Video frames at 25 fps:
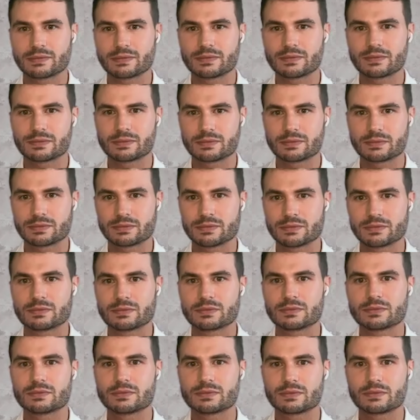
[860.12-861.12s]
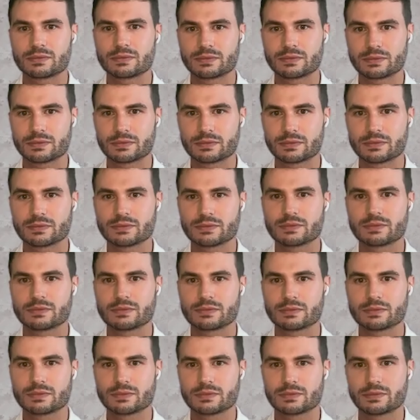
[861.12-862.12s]

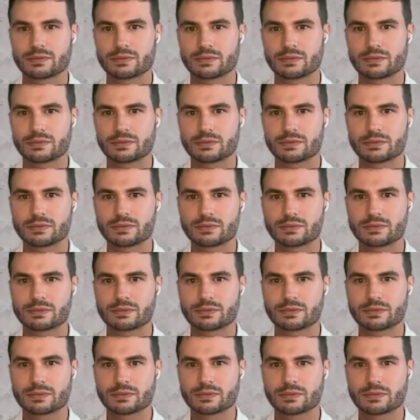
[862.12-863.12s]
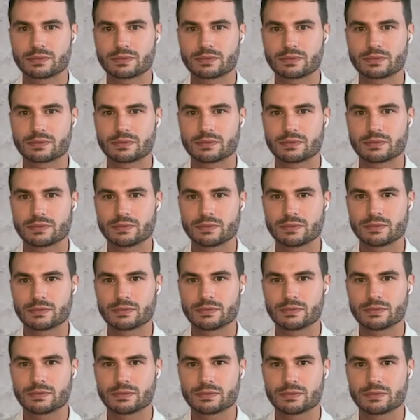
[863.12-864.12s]

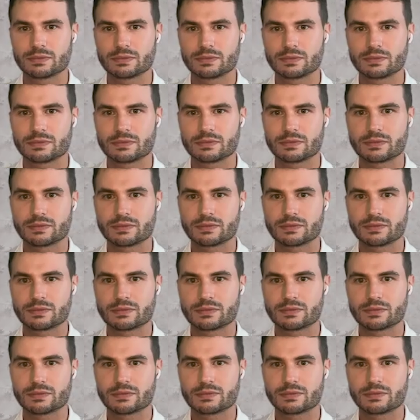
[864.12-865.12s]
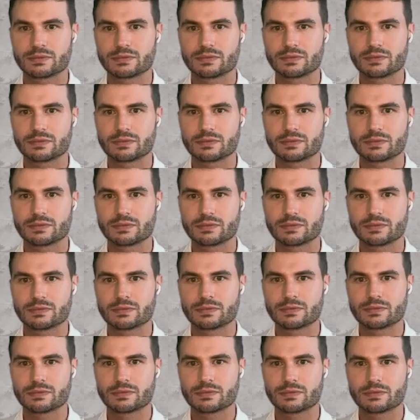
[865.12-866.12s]

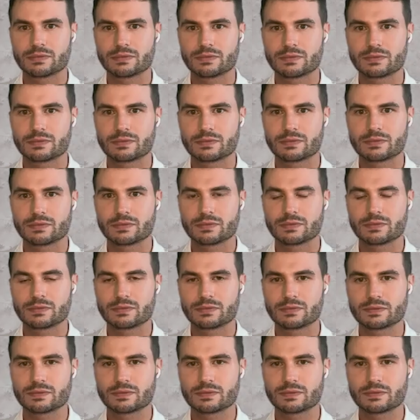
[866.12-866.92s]
No words are spoken by the person on screen.